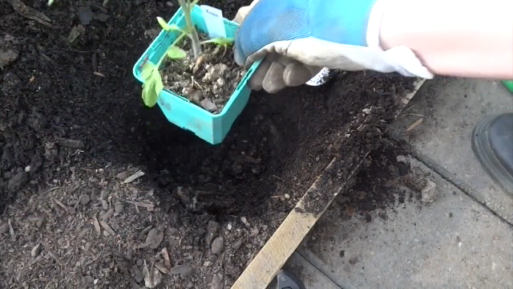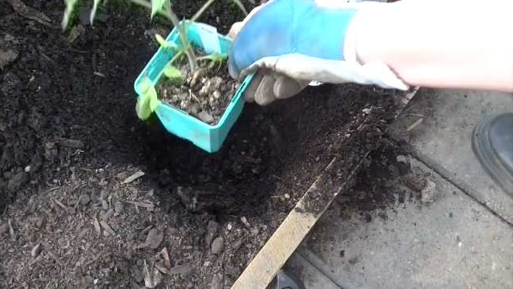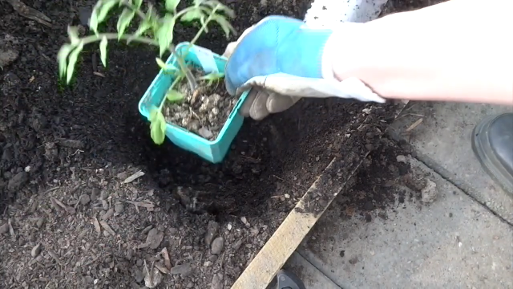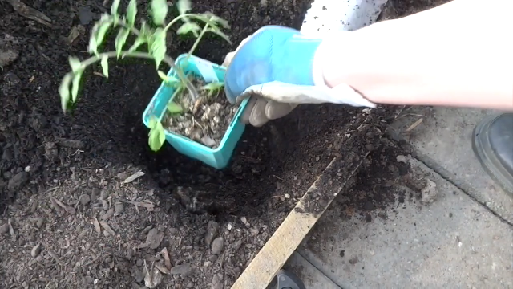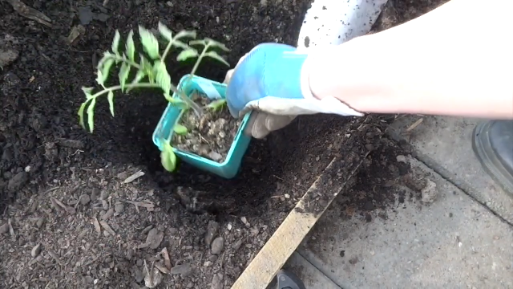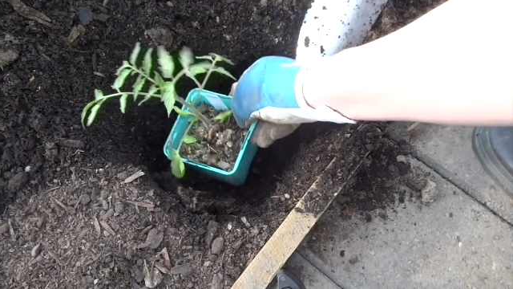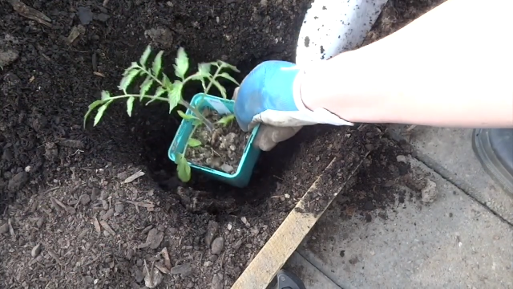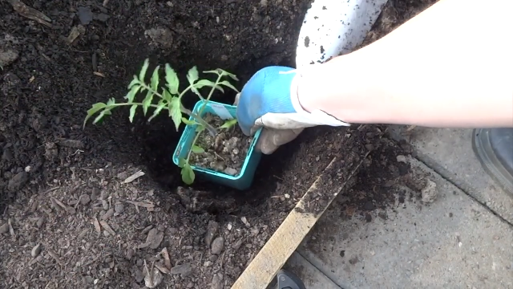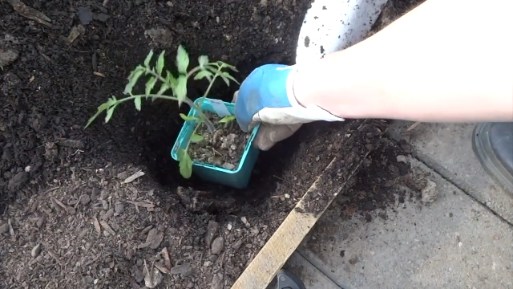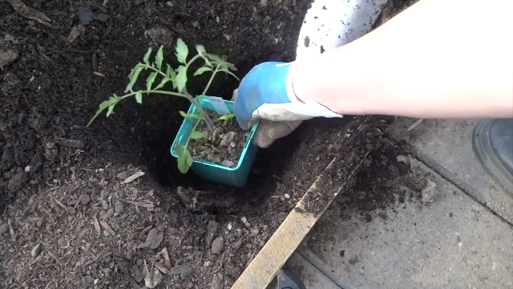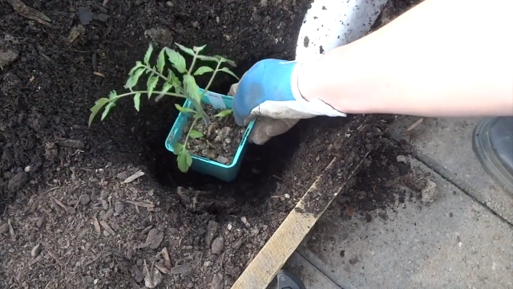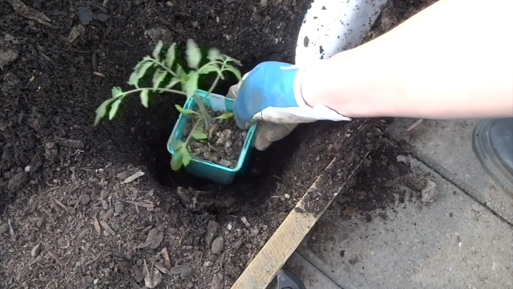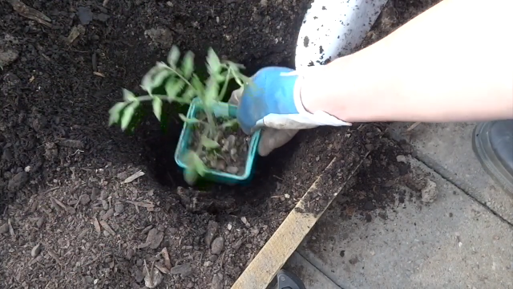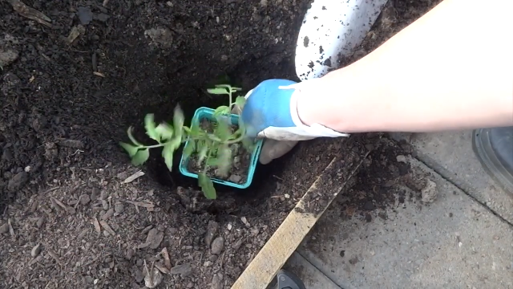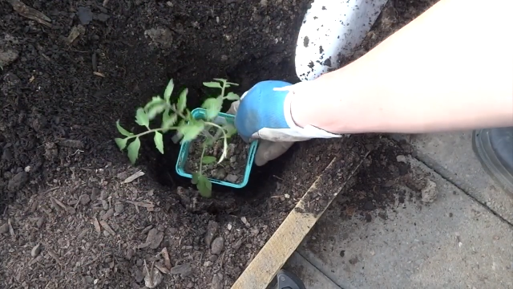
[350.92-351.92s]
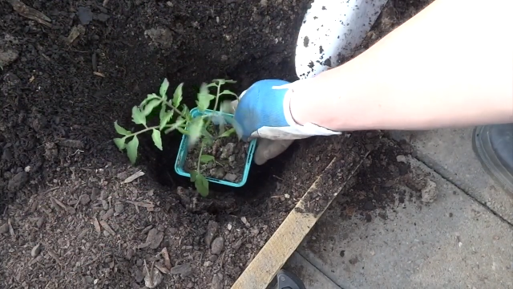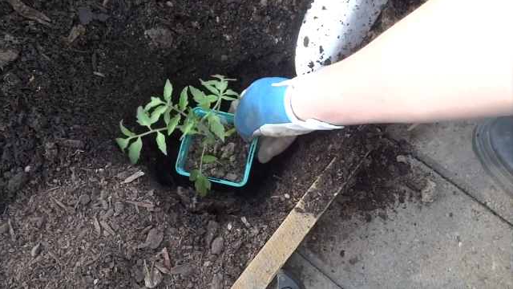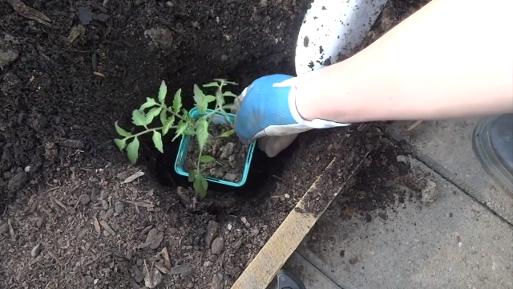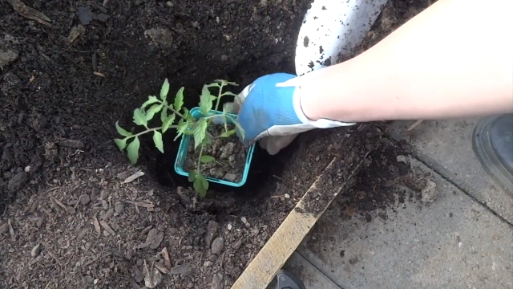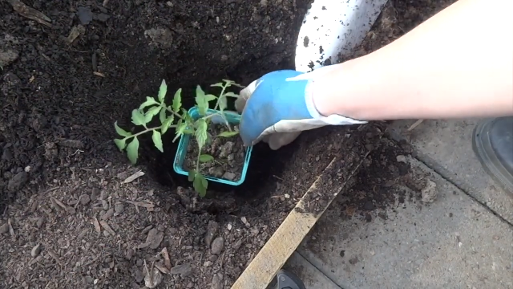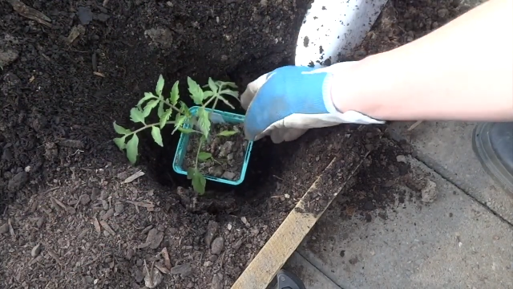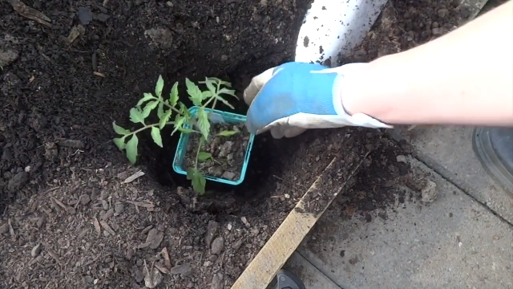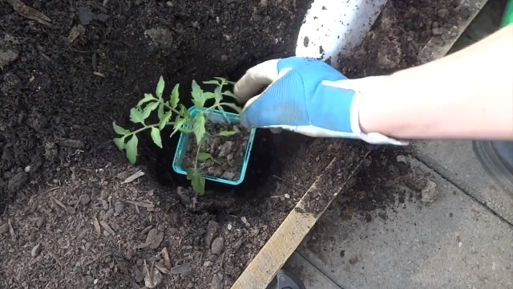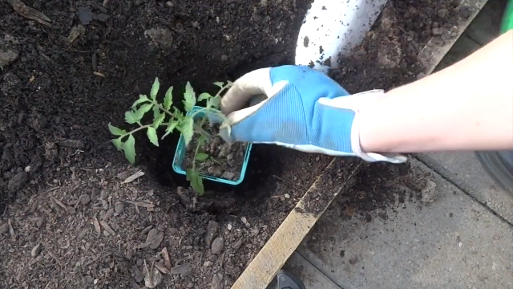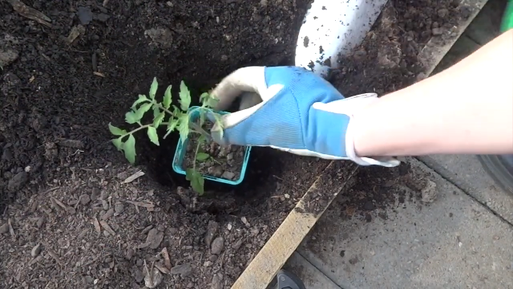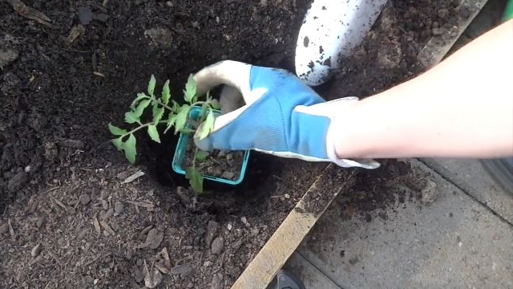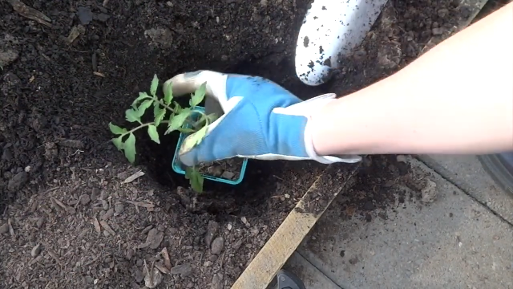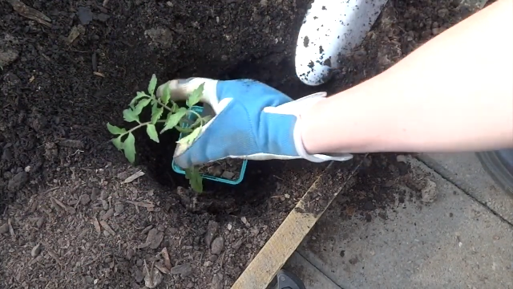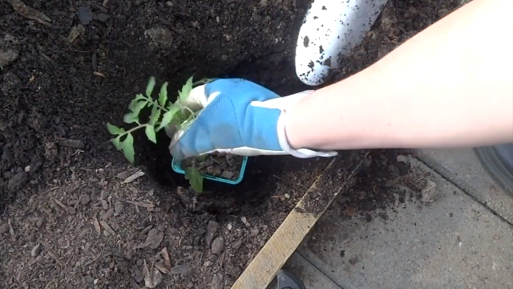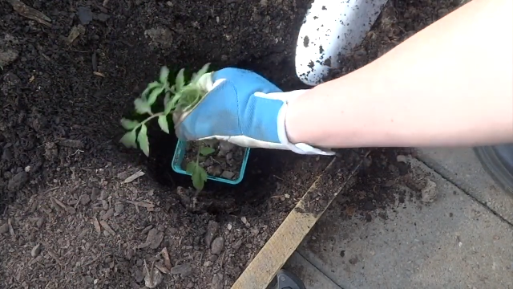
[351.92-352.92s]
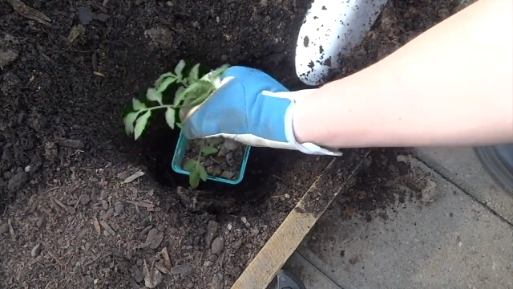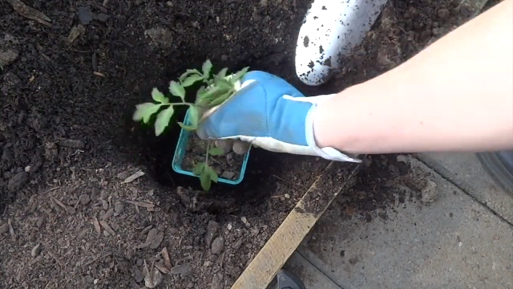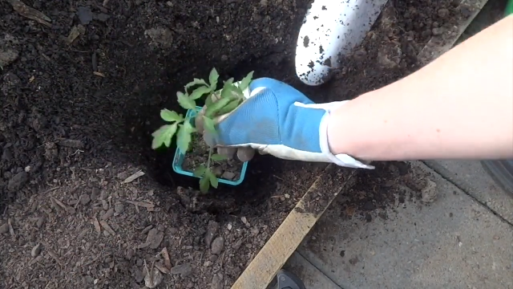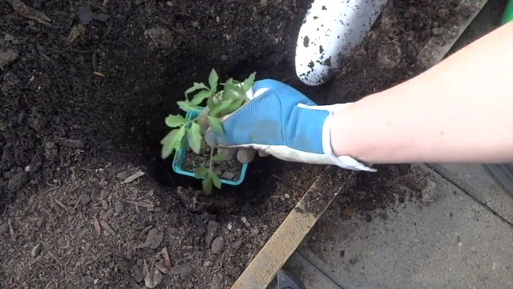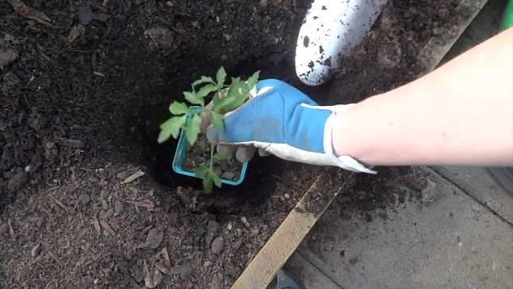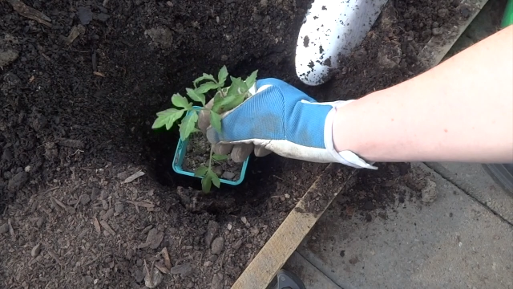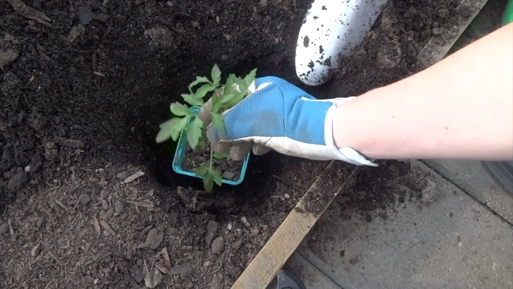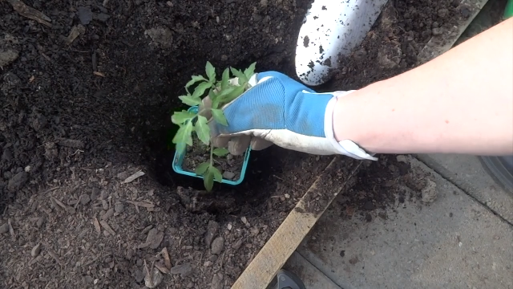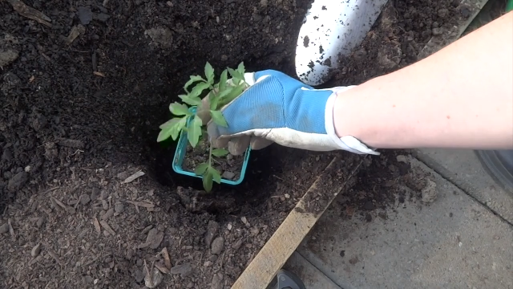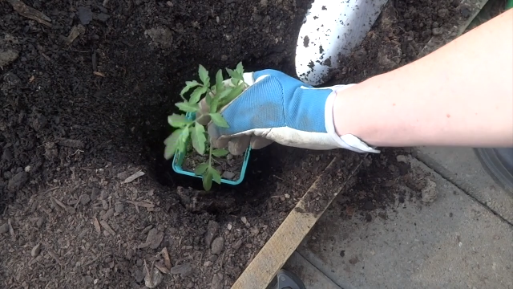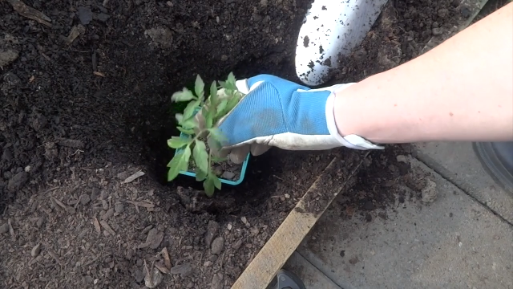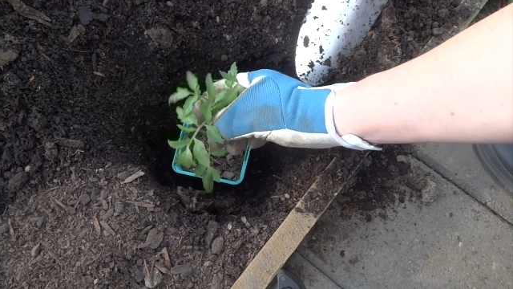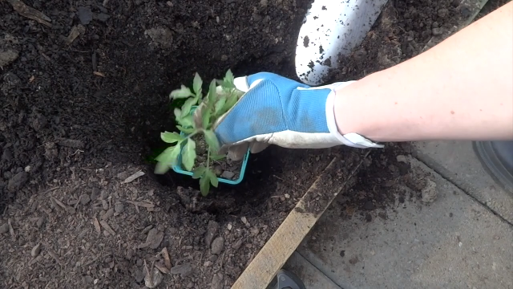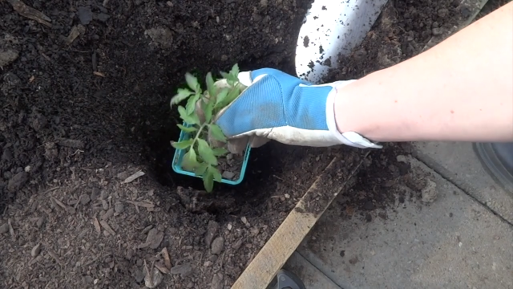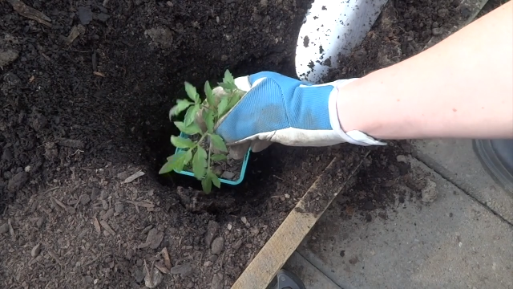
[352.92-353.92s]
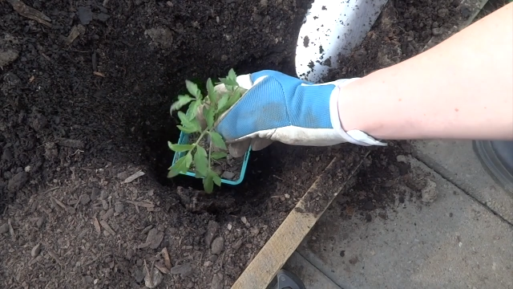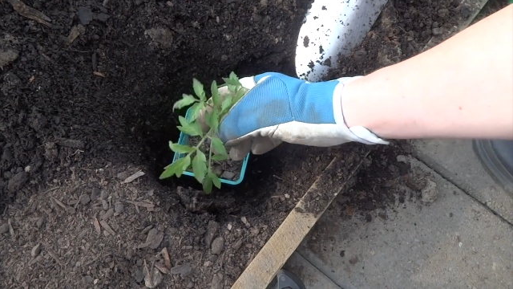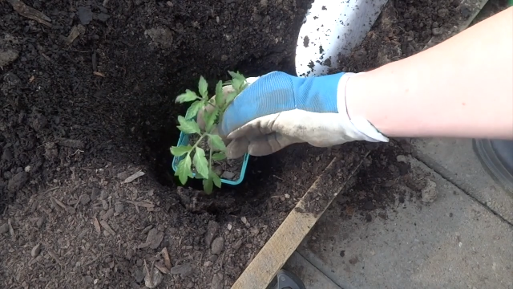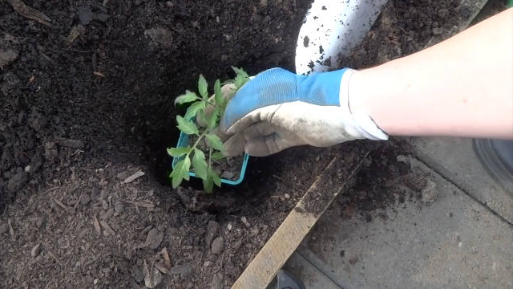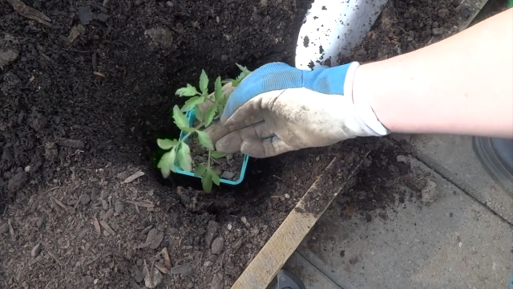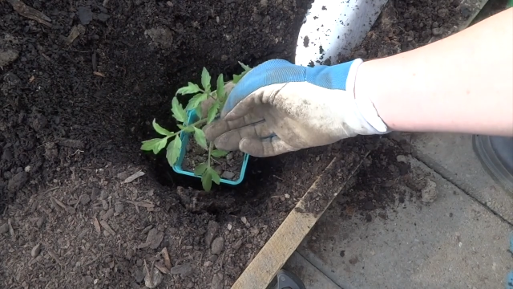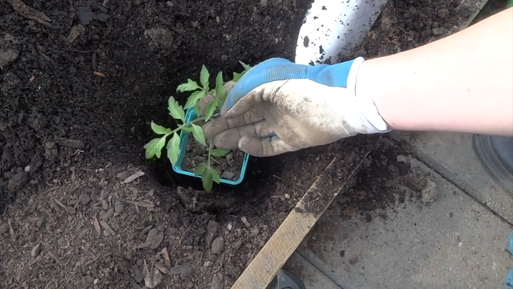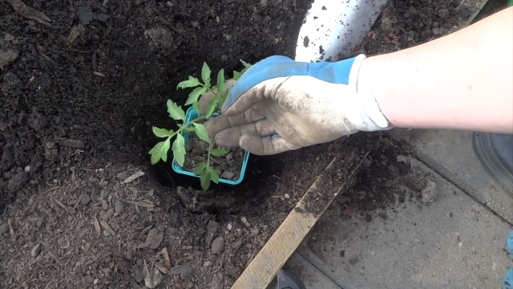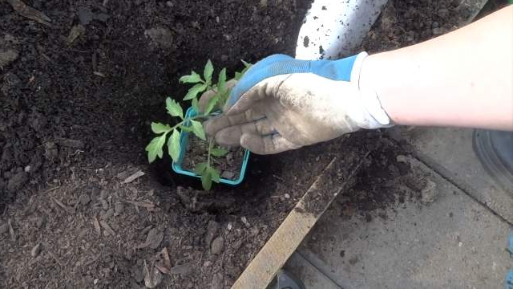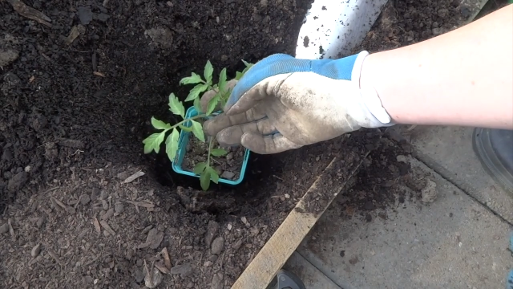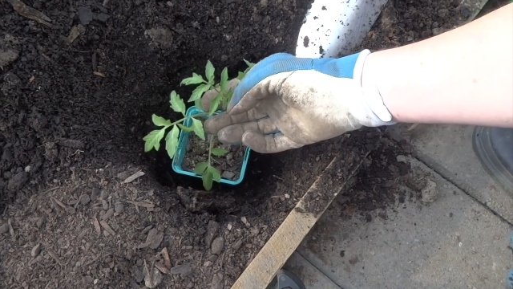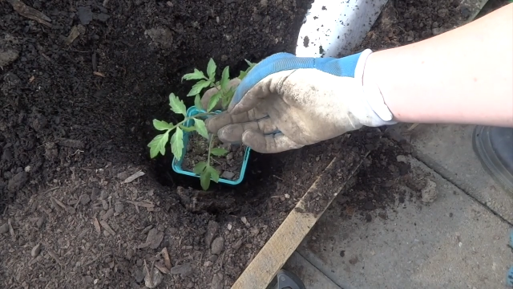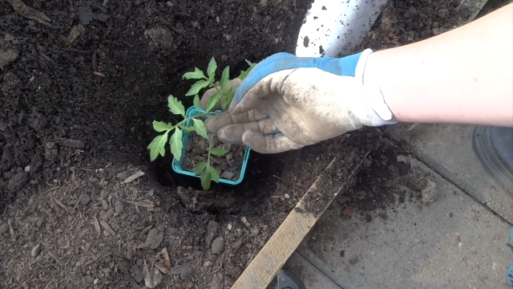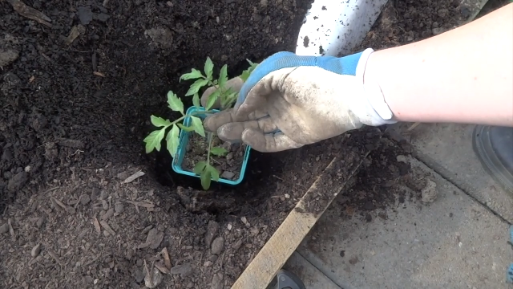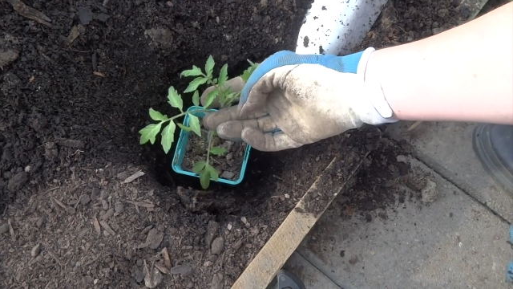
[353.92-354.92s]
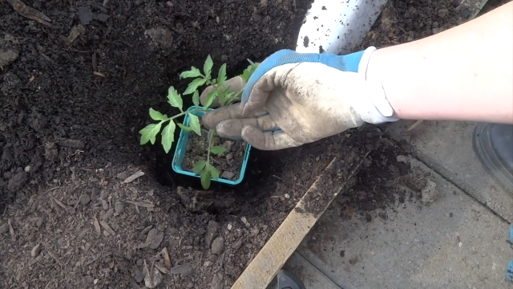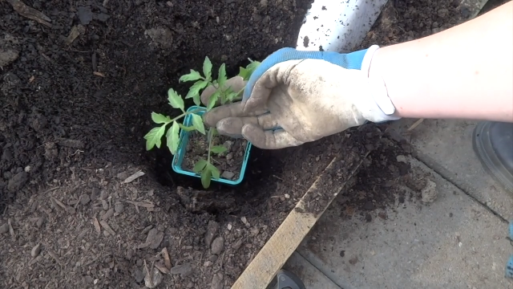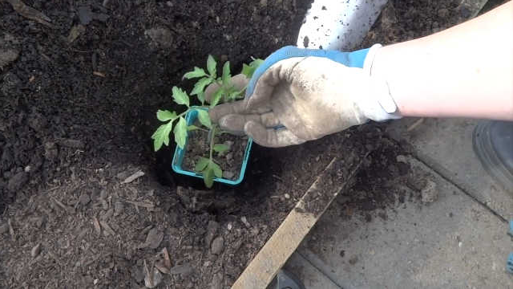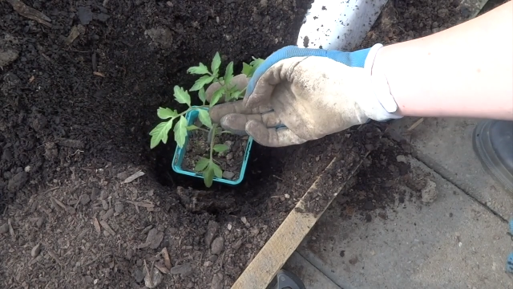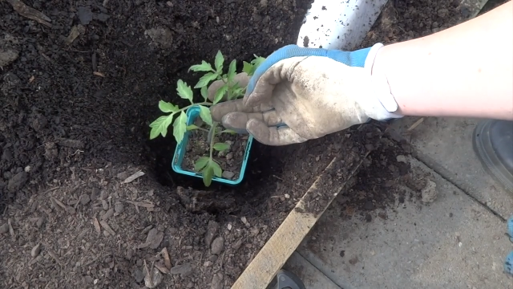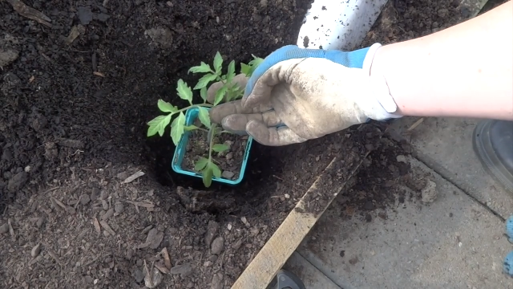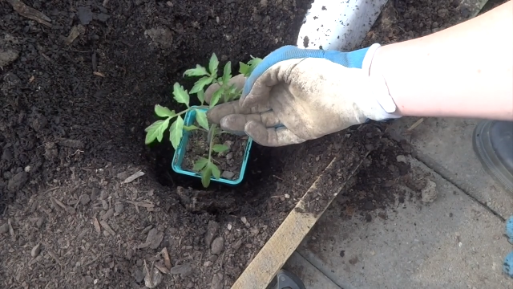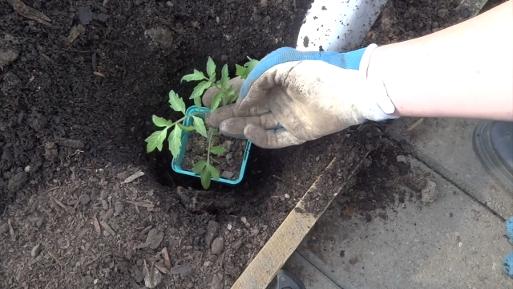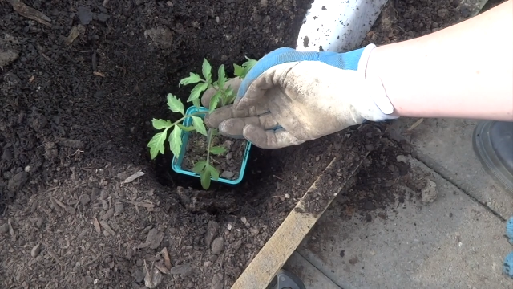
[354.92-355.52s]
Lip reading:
[unreadable: no face in view]